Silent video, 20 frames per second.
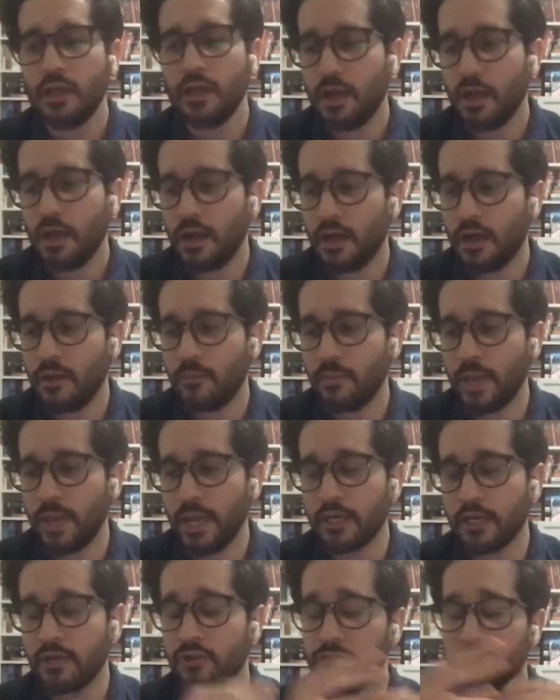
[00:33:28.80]
And
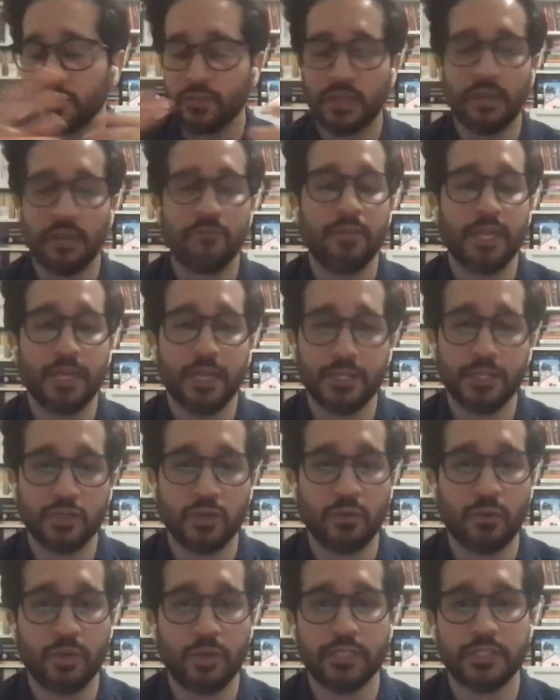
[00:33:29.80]
it also gave me an
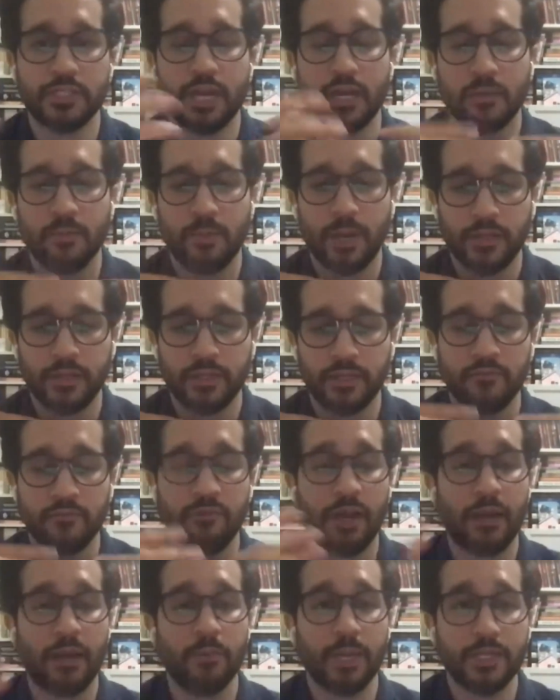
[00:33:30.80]
entryway to talk about the
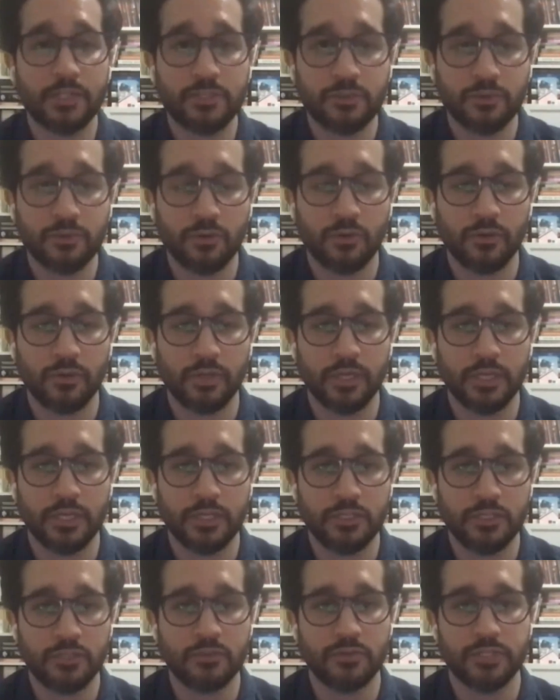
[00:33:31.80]
environmental
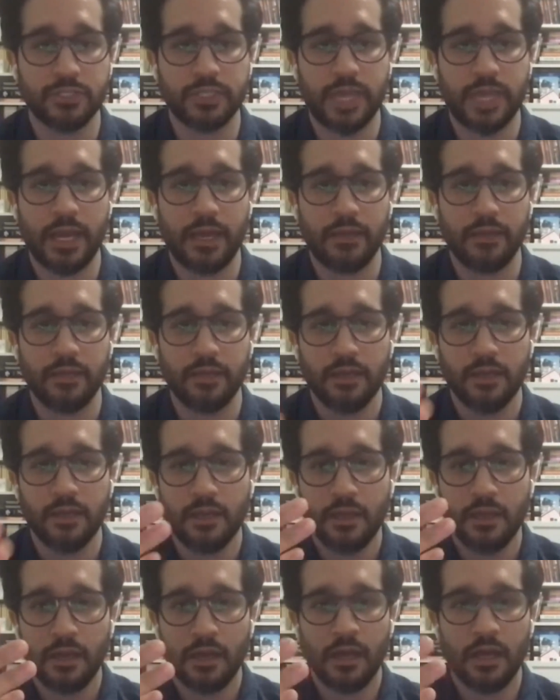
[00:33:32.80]
issues that
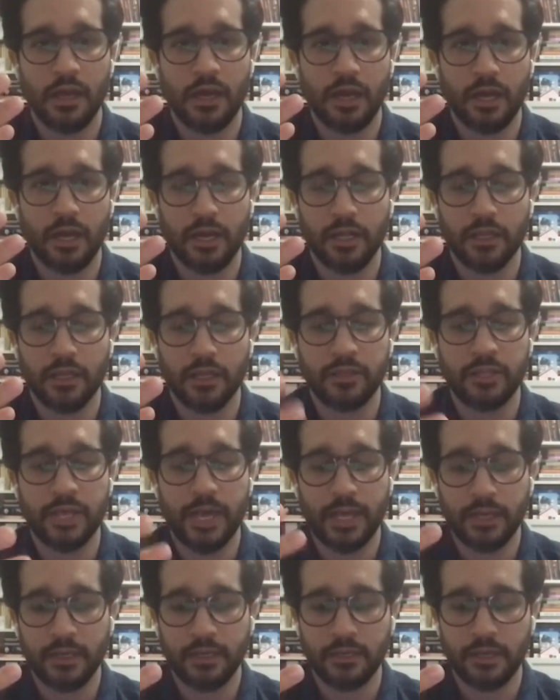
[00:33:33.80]

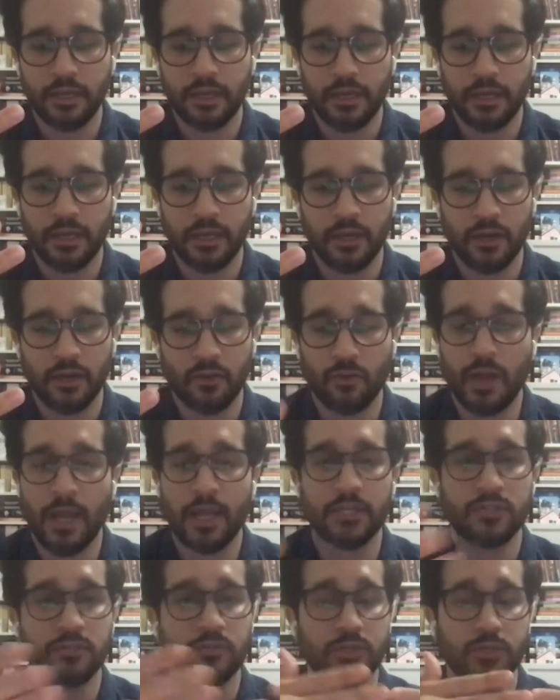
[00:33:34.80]

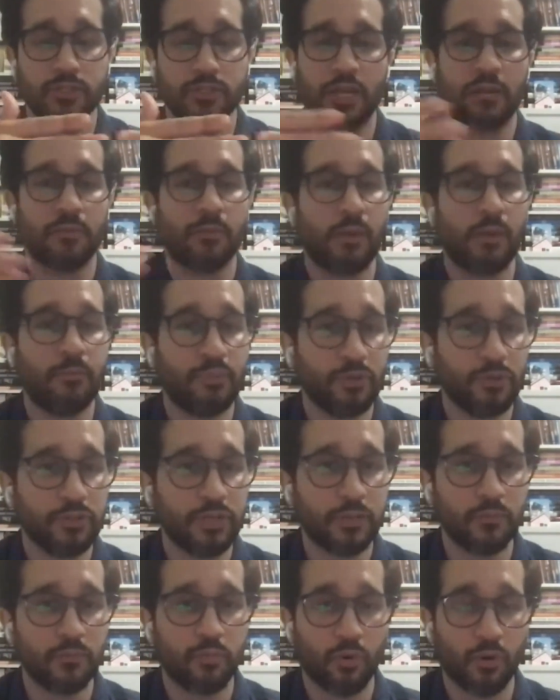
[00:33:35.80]
arise when you talk about
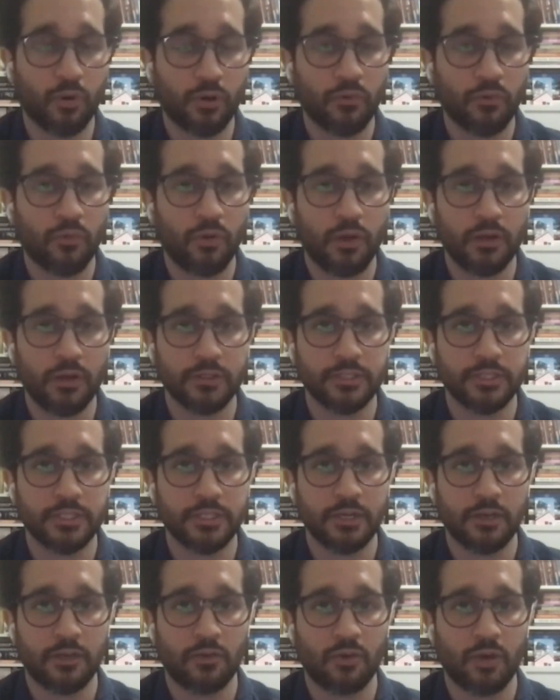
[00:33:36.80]
building border walls
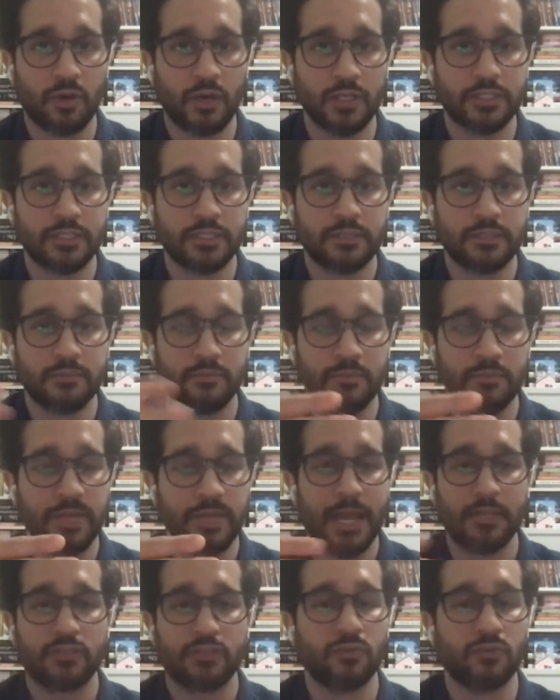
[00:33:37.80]
across
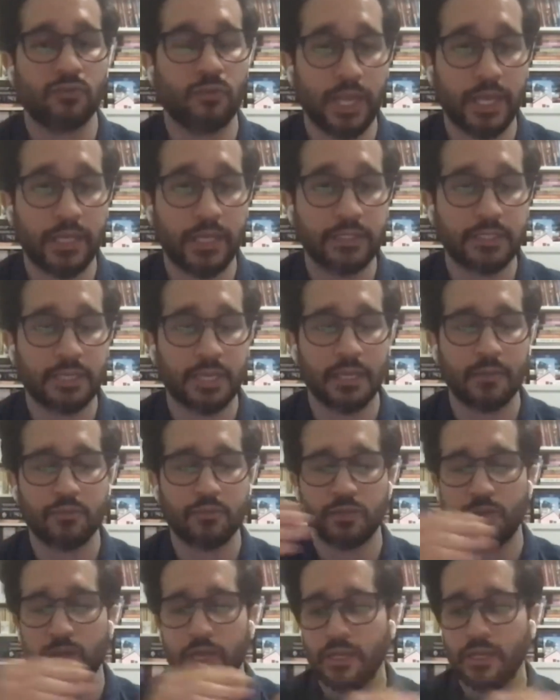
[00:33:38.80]
natural
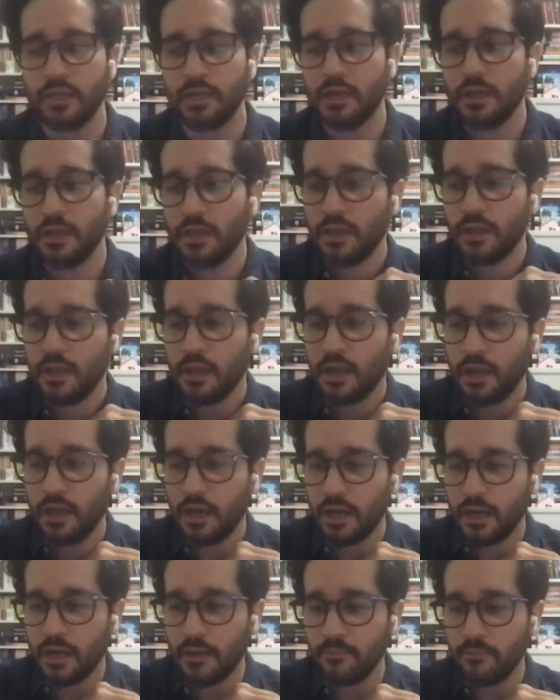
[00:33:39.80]
landscapes, right?
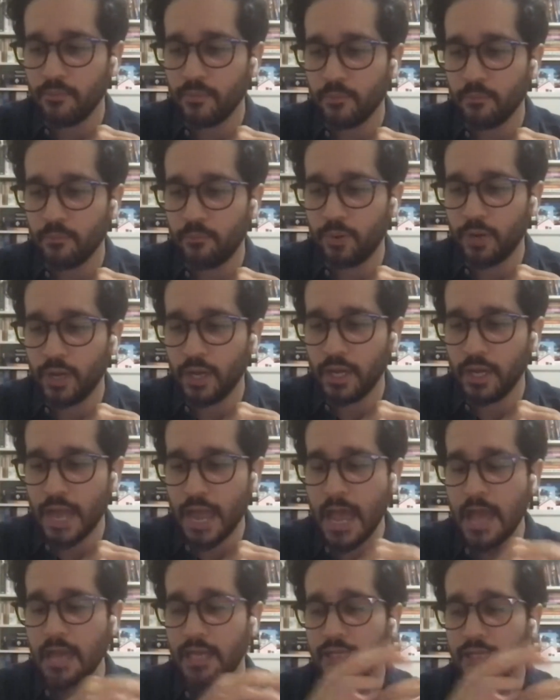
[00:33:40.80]

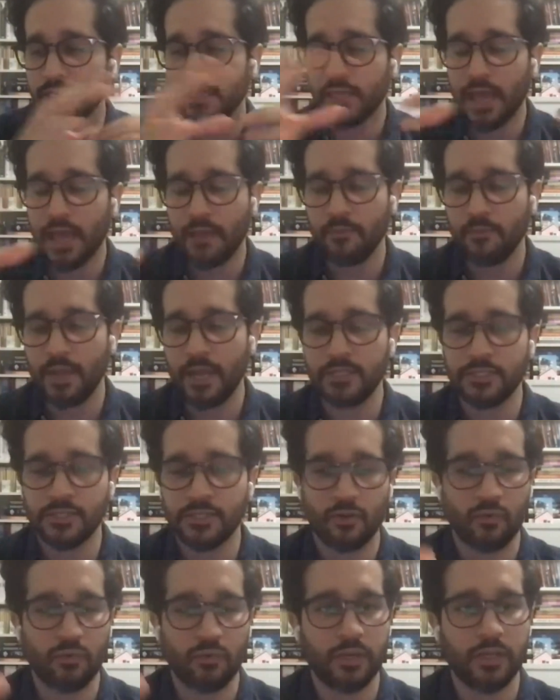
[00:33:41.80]
But adding that
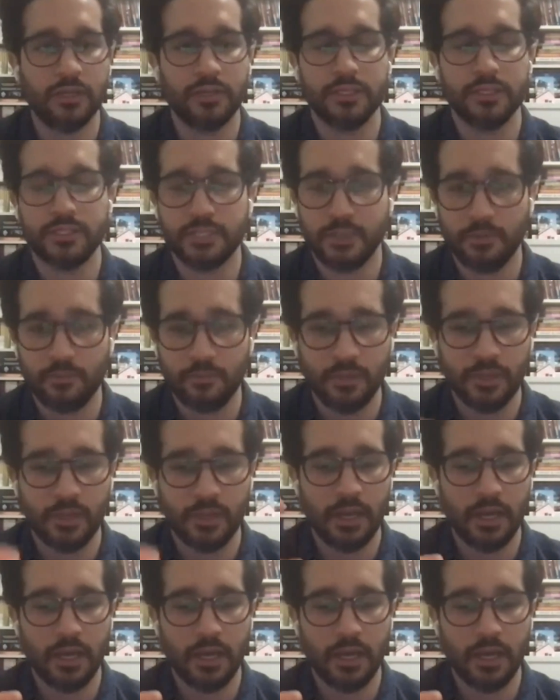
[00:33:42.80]
magical realism